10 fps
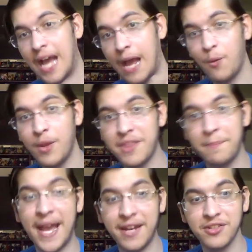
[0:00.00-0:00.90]
I want the
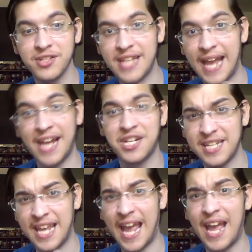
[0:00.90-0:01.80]
battles to
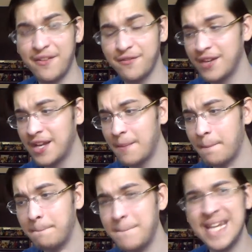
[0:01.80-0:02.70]
actually have
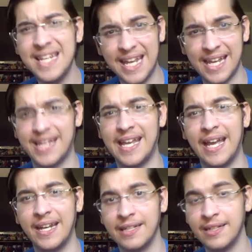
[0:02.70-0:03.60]
meaning again.